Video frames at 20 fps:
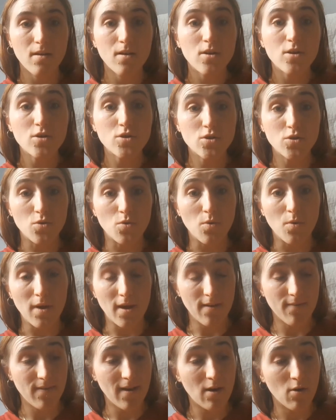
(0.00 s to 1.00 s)
So
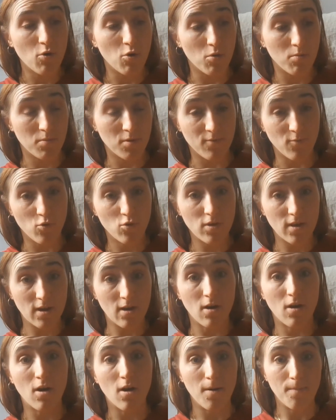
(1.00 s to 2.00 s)
if at home you've only
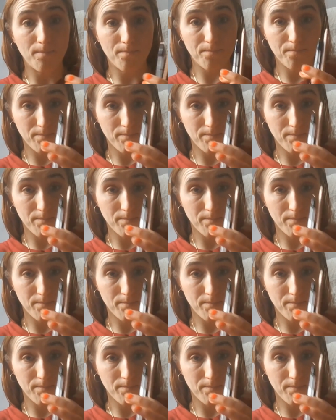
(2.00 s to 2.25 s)
got